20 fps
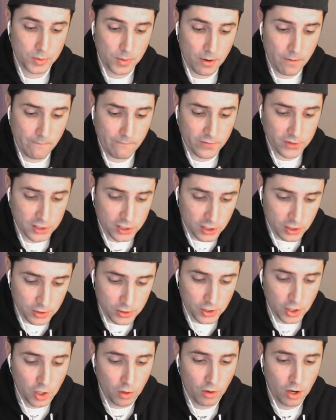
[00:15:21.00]
for
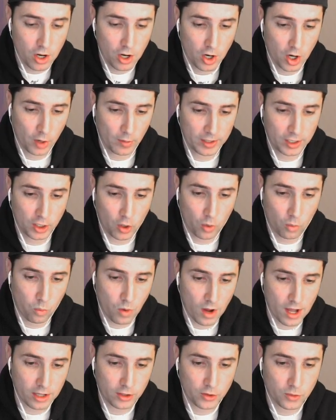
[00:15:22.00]
2, or we can go
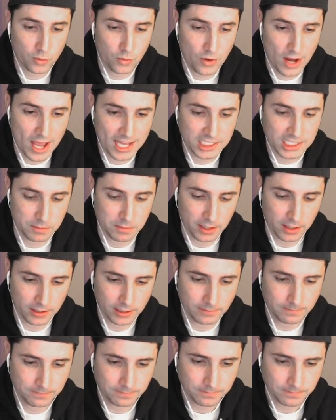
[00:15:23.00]
Wild Raspberry.